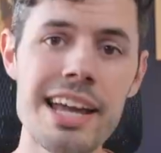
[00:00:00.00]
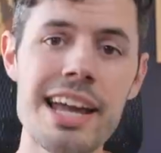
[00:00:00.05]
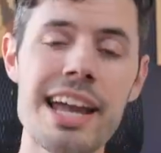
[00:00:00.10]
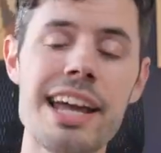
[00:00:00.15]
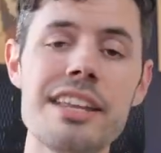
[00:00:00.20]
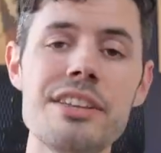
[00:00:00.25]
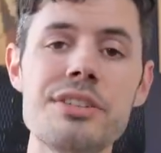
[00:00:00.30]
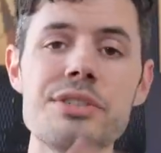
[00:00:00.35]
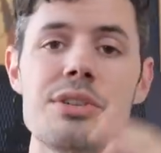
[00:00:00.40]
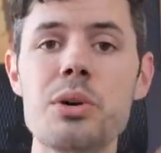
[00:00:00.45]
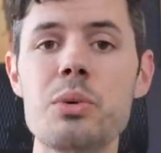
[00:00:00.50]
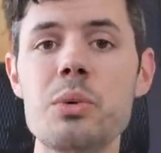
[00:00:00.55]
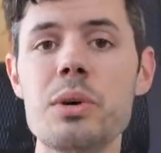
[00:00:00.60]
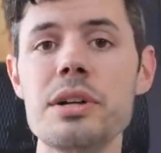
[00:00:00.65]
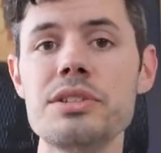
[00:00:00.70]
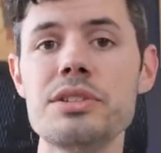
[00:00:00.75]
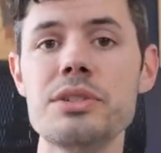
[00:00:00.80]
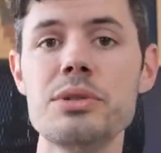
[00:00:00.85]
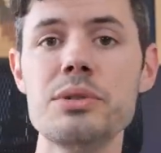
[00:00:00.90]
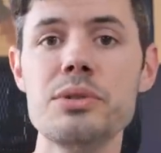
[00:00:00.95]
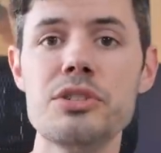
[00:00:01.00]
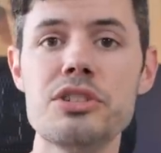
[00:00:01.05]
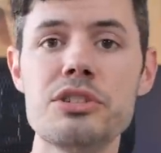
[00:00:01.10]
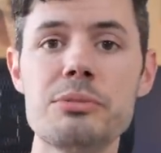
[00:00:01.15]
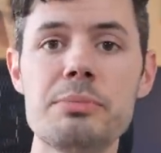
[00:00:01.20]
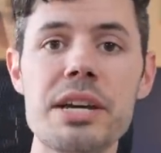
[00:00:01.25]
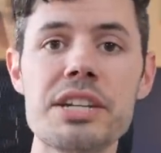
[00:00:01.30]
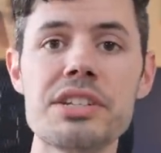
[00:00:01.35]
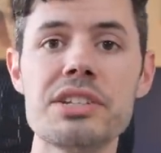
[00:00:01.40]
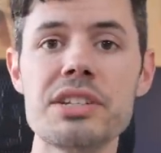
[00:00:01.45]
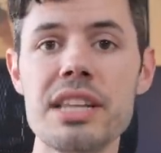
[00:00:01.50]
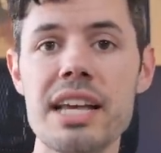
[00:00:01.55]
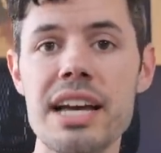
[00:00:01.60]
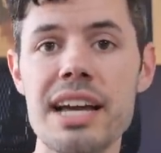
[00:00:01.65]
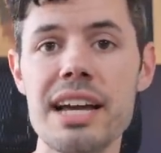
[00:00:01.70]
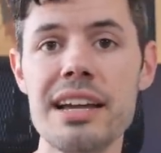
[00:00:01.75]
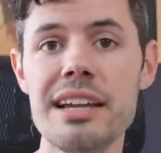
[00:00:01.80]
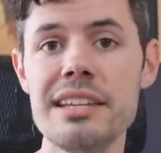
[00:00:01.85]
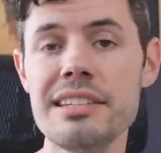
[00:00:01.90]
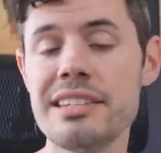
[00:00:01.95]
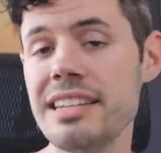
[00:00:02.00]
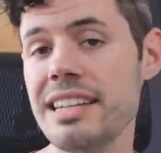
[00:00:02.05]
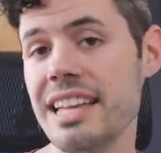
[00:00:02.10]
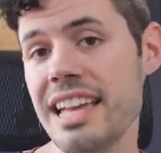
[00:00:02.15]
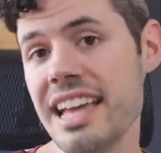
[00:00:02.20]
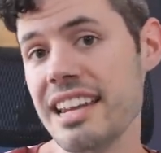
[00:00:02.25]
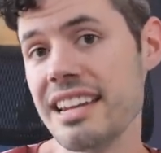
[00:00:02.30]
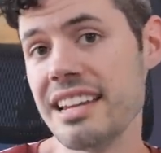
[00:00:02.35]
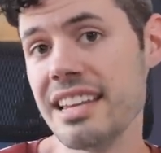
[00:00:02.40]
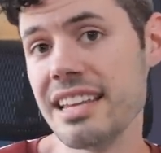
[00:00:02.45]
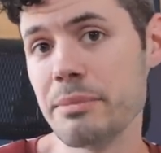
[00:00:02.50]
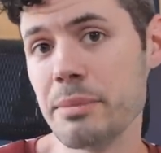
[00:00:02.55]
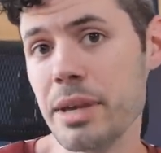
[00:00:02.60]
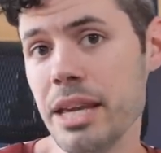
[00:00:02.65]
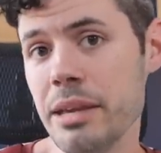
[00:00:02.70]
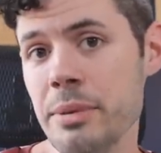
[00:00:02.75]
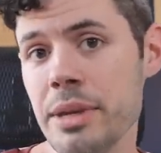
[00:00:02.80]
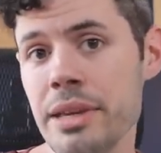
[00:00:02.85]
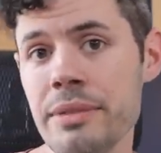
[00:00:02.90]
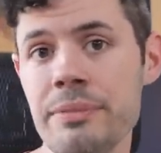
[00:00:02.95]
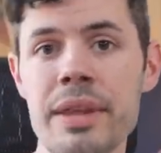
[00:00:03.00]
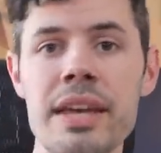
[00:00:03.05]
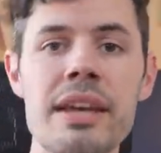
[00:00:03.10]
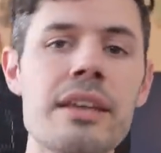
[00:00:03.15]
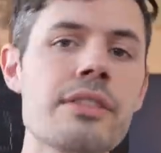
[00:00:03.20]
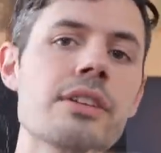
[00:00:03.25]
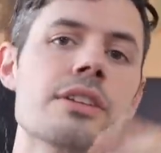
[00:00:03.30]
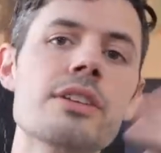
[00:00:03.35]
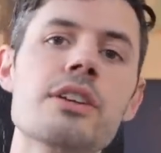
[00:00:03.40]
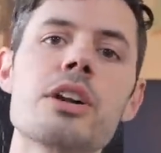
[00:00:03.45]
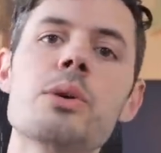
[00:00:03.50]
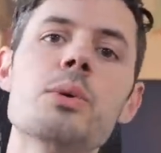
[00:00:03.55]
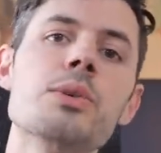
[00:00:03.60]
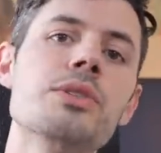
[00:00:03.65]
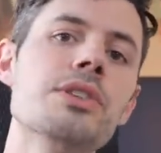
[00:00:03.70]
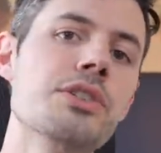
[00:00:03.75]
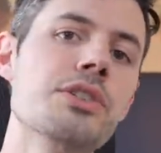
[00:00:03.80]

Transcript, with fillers: and you don't want to specialize in editing maybe, then go with